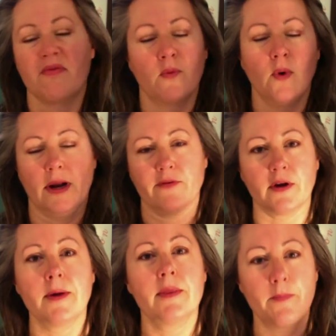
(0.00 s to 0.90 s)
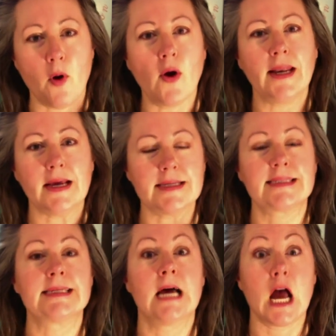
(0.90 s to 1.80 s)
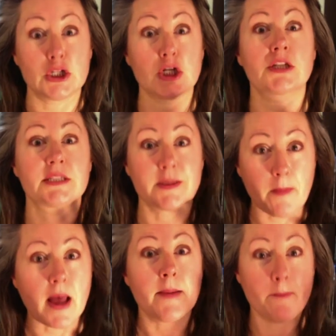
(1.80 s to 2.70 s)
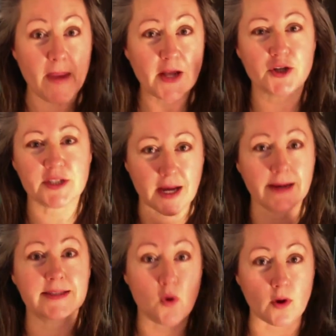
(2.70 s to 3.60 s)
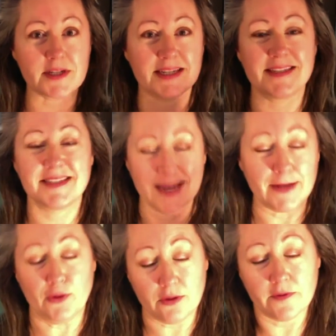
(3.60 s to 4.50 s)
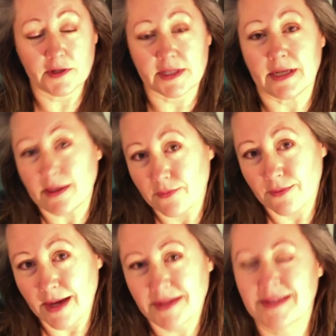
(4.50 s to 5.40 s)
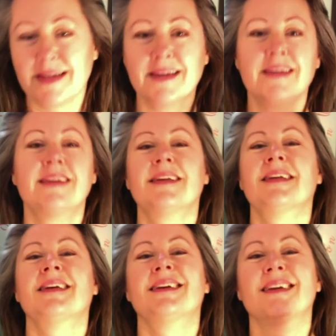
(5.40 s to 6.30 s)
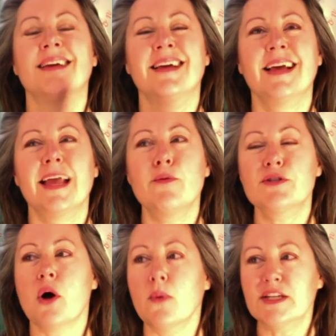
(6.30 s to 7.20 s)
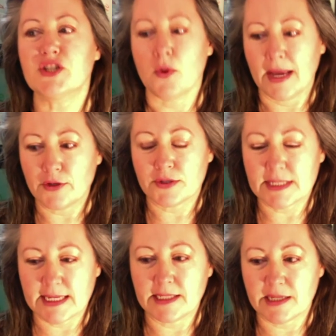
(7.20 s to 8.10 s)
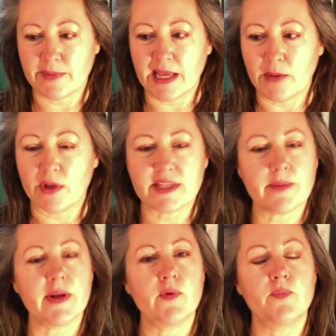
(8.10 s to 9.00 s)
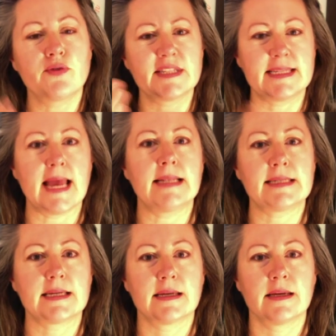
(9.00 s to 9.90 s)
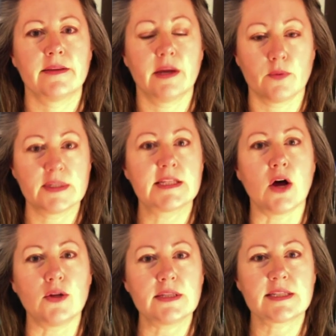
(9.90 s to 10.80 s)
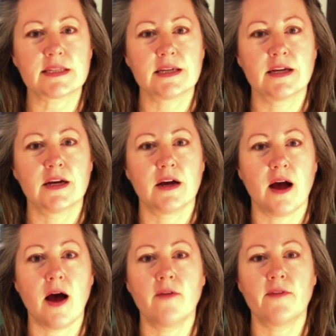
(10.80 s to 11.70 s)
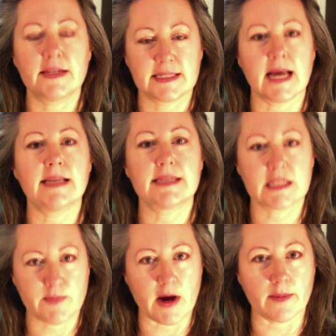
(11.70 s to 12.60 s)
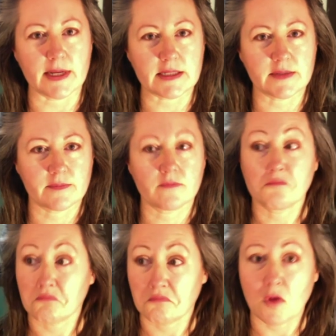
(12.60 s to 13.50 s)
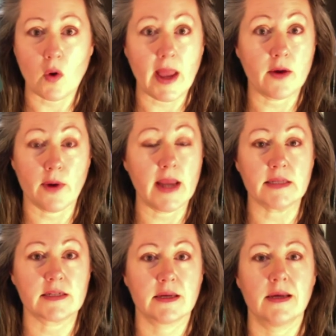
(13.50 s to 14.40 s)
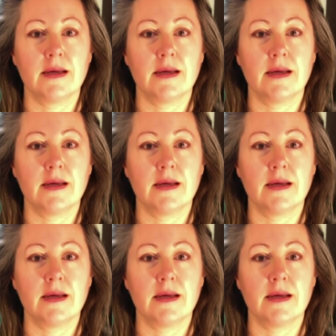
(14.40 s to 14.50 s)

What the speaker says: Whatever. The point is, I took some major science courses in university, right? It was always so interesting to me when somebody would present their results of a science experiment. Okay, great.